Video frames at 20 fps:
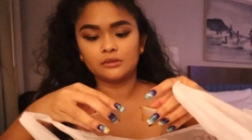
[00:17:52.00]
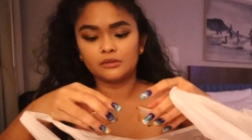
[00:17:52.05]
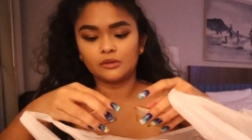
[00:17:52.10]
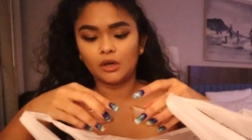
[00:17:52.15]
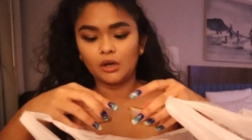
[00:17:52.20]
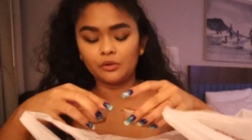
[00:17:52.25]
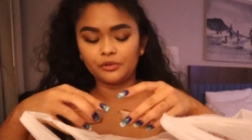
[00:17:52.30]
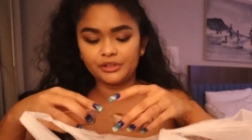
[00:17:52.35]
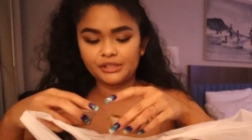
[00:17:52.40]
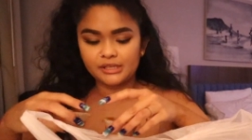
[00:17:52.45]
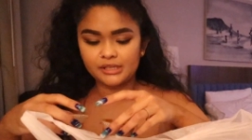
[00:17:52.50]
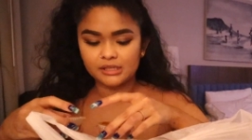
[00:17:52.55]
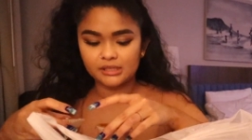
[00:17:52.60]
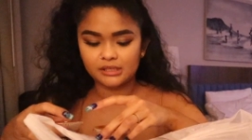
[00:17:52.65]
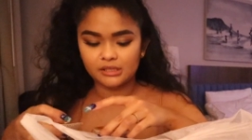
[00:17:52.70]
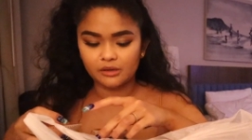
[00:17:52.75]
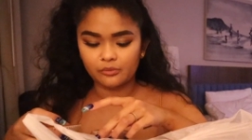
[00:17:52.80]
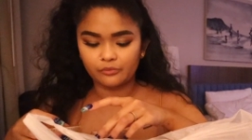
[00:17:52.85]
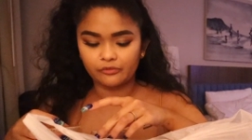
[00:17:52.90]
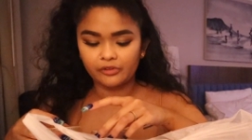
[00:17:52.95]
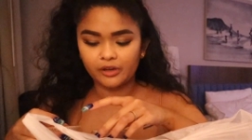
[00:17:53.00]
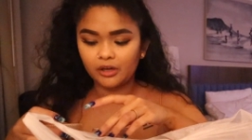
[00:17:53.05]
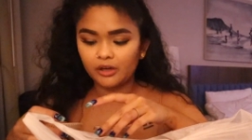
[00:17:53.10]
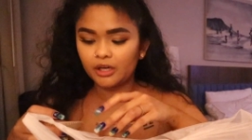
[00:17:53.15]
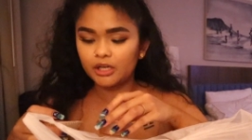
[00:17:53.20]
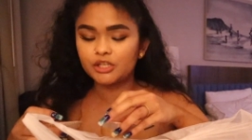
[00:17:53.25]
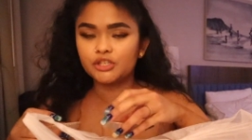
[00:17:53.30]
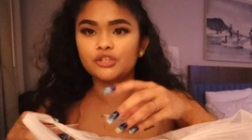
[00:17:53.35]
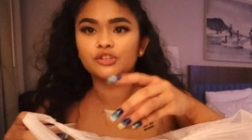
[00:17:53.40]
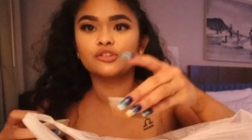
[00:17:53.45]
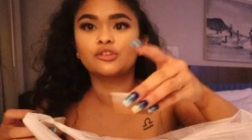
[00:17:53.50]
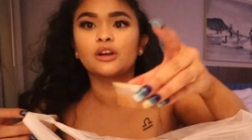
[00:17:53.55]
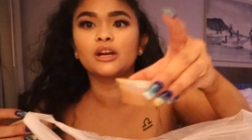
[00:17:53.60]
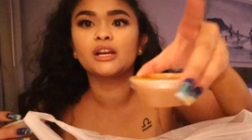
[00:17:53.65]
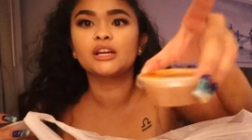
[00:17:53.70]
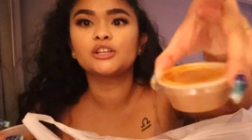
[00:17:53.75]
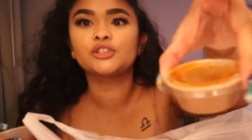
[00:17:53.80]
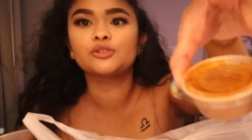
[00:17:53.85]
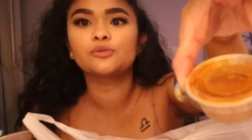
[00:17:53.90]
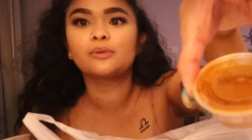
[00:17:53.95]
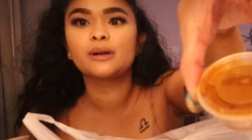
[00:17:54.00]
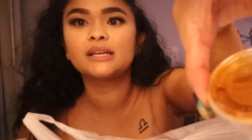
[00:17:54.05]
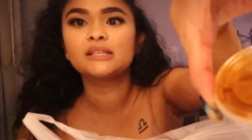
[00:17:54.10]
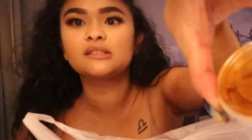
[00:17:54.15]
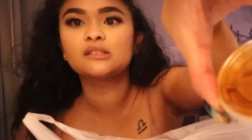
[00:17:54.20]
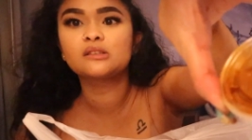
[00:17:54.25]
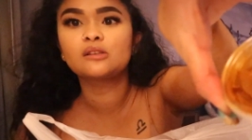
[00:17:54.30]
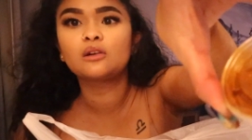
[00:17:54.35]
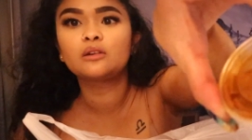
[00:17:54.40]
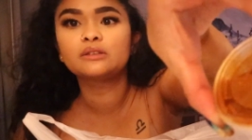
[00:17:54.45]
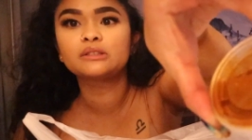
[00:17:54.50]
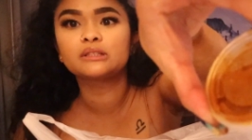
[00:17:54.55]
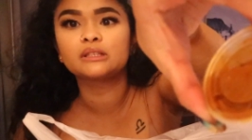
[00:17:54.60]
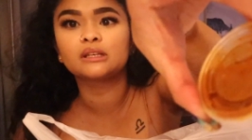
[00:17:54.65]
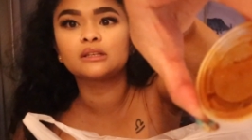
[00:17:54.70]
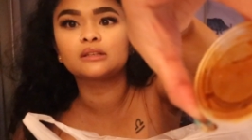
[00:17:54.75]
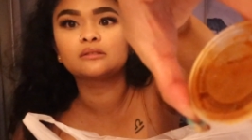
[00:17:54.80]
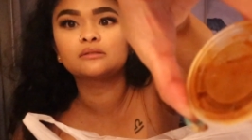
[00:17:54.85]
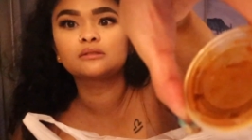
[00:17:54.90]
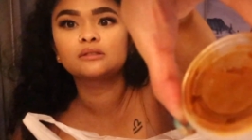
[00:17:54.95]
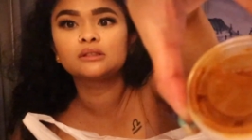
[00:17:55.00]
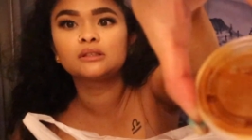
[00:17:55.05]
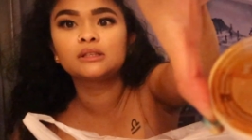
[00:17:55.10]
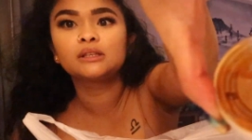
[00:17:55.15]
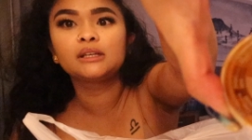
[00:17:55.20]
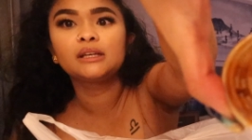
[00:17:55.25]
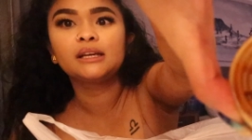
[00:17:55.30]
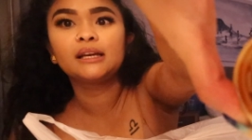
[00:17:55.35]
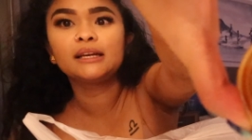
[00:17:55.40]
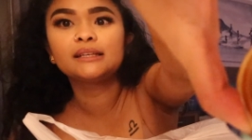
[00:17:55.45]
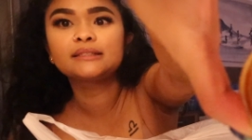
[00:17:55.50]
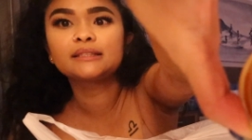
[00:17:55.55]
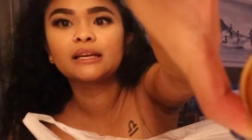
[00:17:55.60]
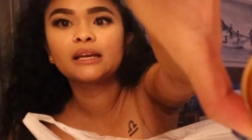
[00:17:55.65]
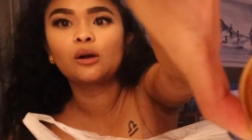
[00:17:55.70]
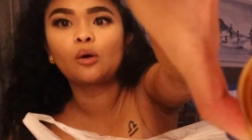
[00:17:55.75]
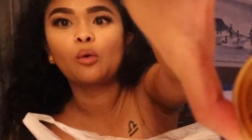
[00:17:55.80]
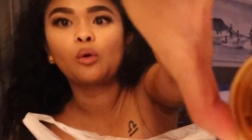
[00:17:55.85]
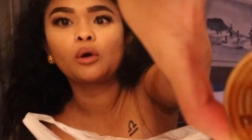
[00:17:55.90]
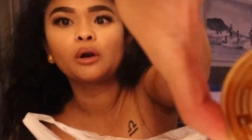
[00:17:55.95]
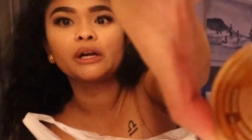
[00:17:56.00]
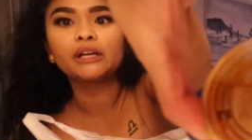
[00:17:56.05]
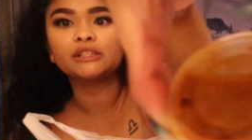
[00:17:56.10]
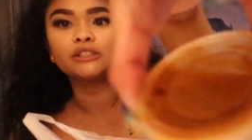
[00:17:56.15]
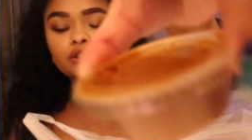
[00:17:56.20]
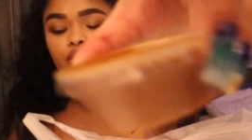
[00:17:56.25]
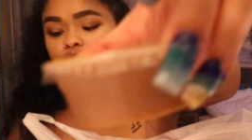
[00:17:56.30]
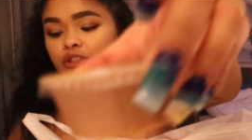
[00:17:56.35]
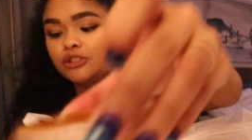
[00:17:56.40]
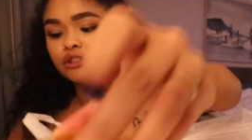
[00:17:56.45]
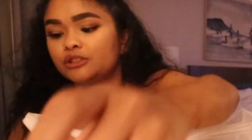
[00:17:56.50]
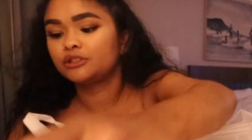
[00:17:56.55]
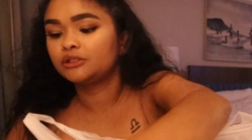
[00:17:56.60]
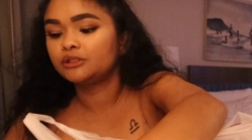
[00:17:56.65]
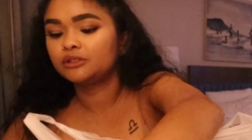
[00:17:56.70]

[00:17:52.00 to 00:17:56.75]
Oh, this is some very strange red salsa. It's like orange.